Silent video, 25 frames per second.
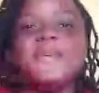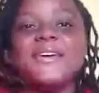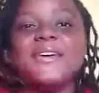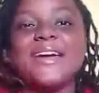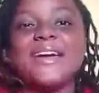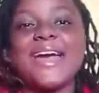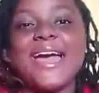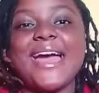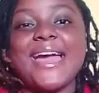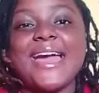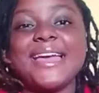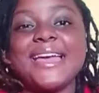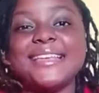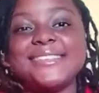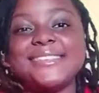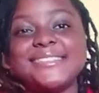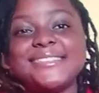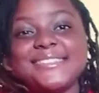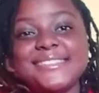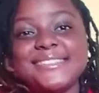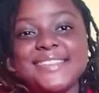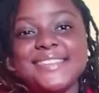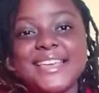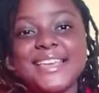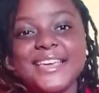you guys
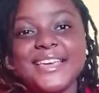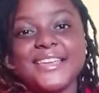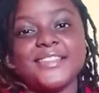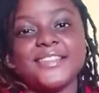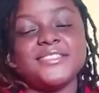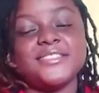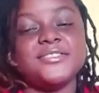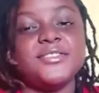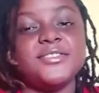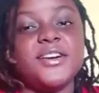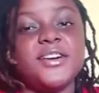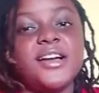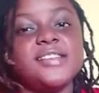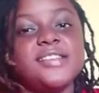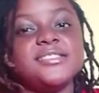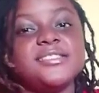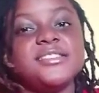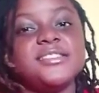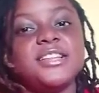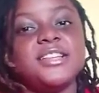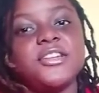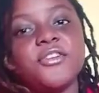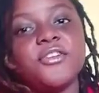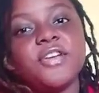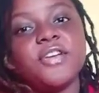take into
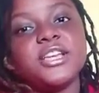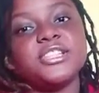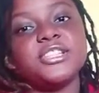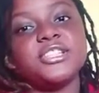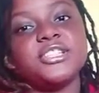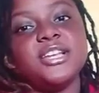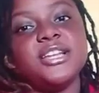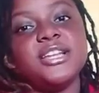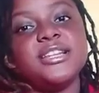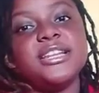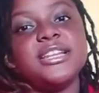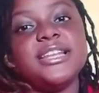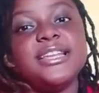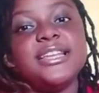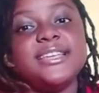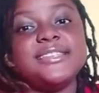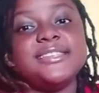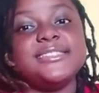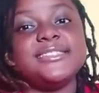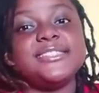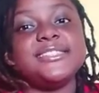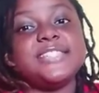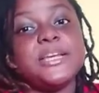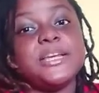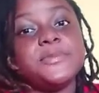consideration
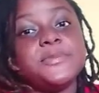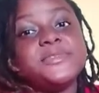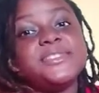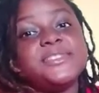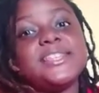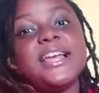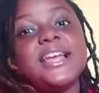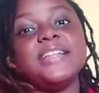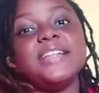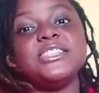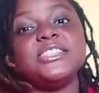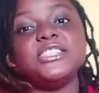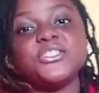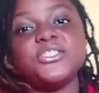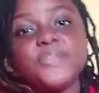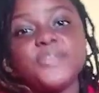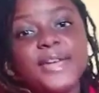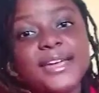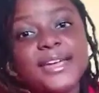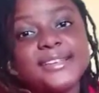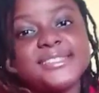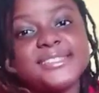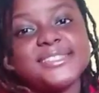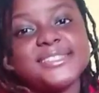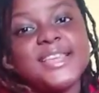these tips and
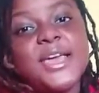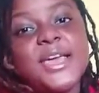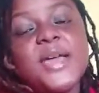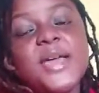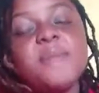tricks.